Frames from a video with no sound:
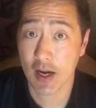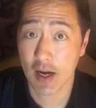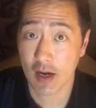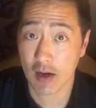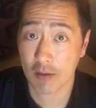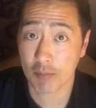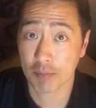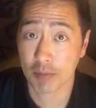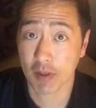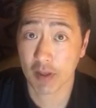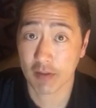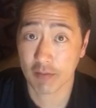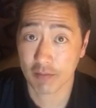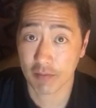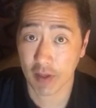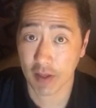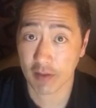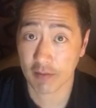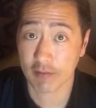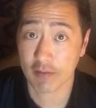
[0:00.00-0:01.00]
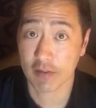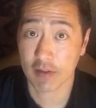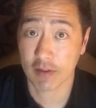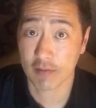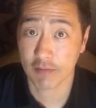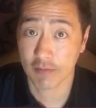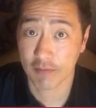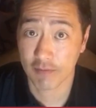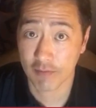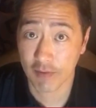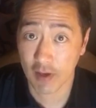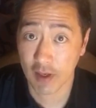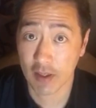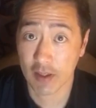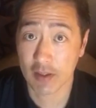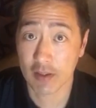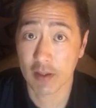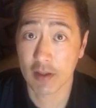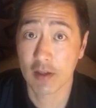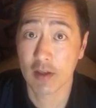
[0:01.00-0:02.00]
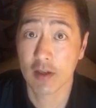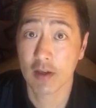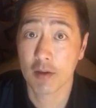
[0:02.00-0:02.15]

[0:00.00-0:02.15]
airplane flight, to fund